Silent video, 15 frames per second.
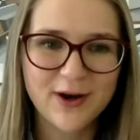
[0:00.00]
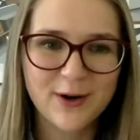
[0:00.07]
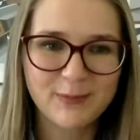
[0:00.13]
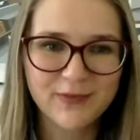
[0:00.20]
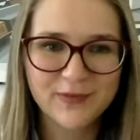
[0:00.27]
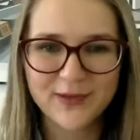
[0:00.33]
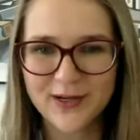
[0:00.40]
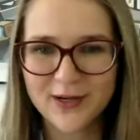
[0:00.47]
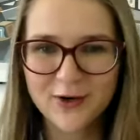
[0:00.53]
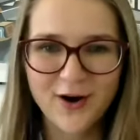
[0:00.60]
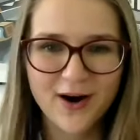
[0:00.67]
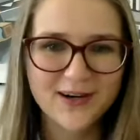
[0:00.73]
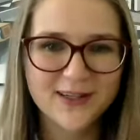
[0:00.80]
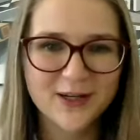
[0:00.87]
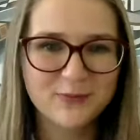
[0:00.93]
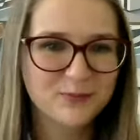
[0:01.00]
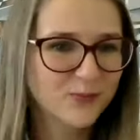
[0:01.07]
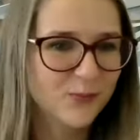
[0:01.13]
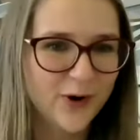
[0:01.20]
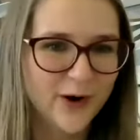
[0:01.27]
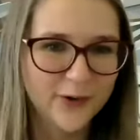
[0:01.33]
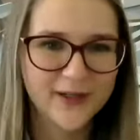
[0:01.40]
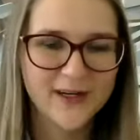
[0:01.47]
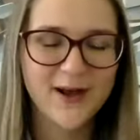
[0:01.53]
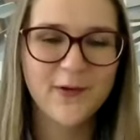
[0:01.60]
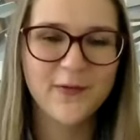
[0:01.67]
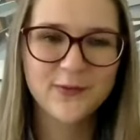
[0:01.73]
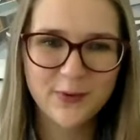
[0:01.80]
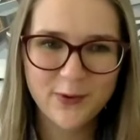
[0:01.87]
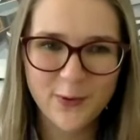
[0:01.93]
absolutely cracking
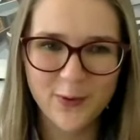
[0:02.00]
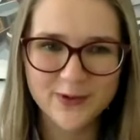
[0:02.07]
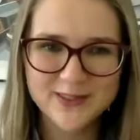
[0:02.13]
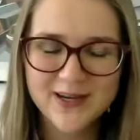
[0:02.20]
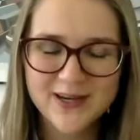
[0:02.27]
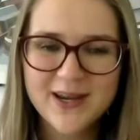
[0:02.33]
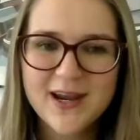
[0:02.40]
world-class sport.